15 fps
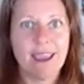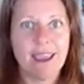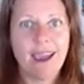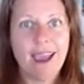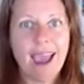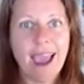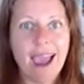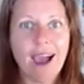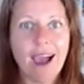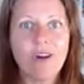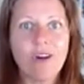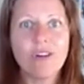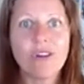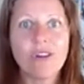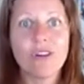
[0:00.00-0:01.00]

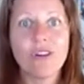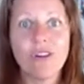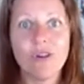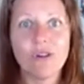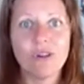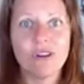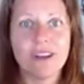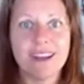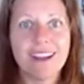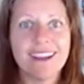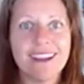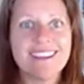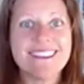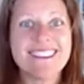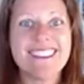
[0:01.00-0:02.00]
How good
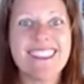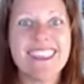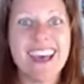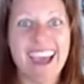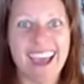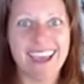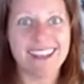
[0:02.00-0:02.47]
is that?